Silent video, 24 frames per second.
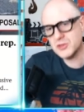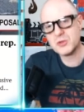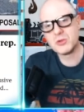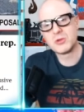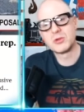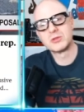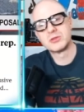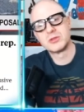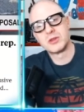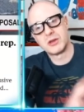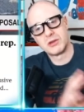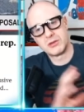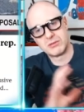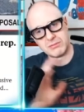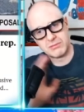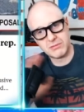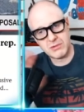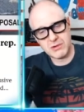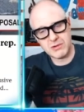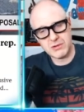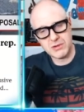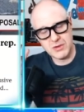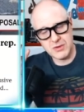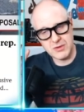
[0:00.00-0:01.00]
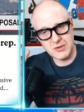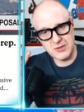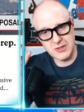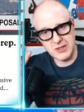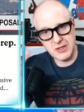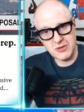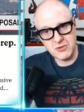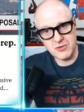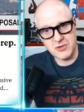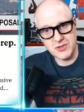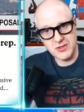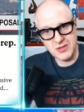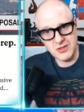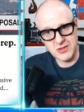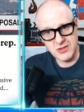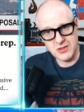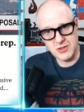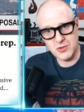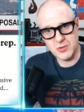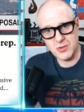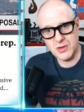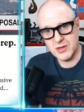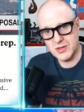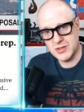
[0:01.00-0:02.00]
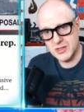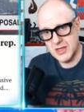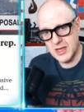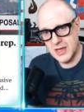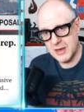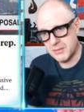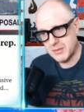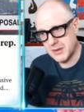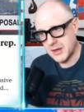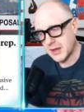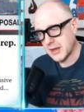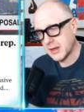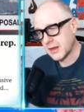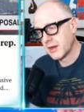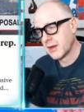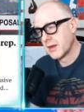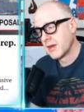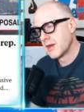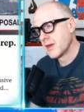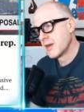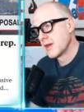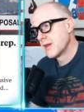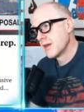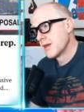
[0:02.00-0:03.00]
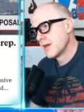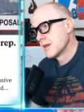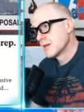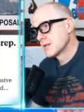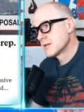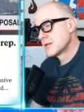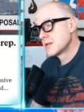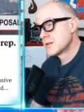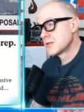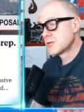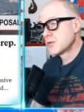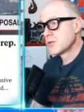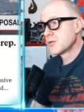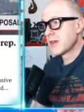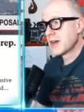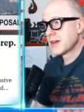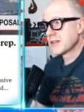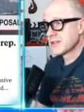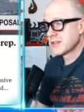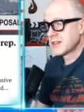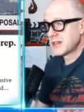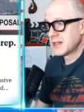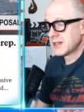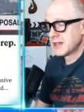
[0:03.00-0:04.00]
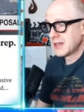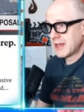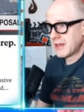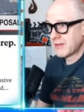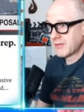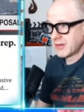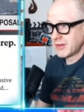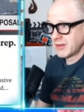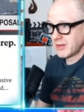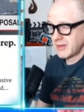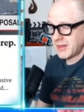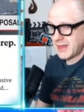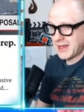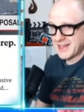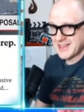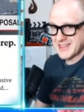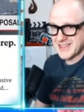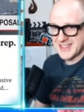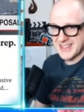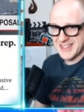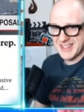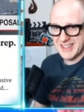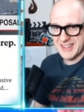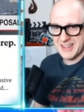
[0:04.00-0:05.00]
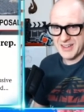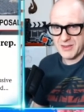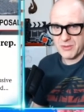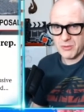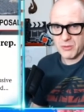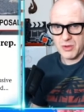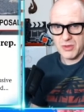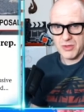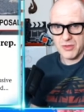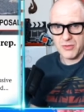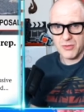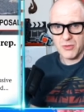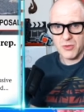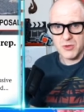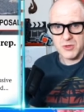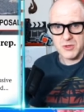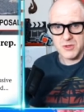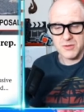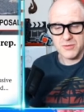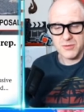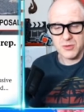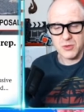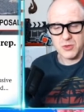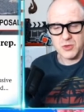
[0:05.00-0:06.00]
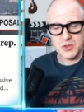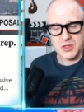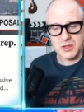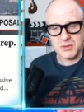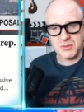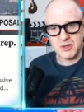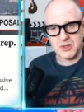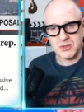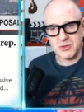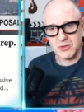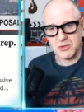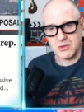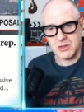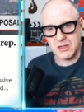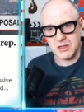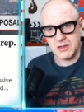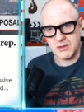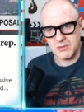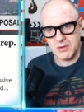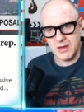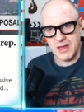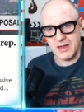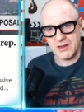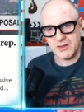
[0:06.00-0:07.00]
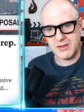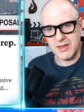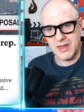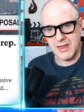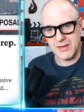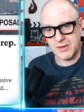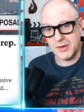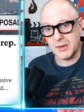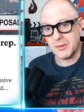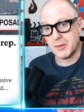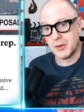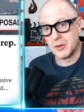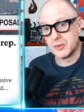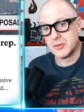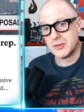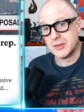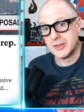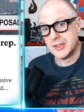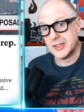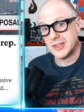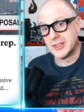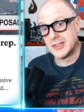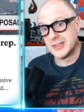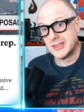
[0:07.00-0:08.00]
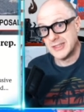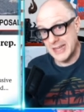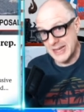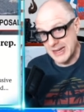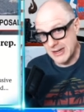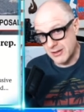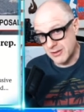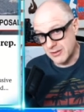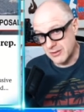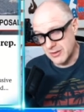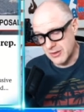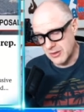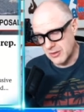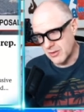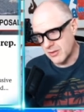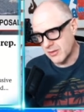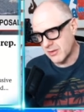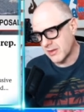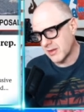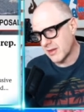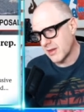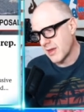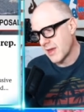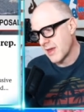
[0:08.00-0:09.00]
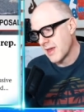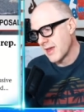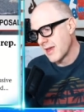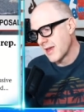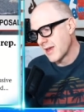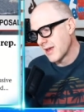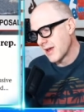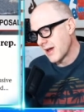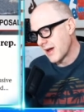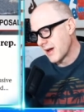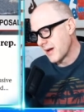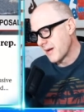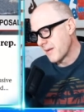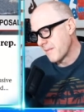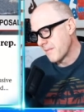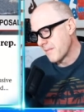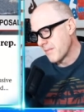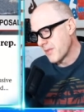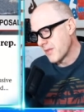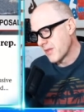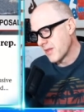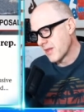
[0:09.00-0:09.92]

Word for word: you all know, there, there is an interesting situation happening since 2011. That uh, with of course the Fukushima nuclear reactor having melted down, you know, the, um,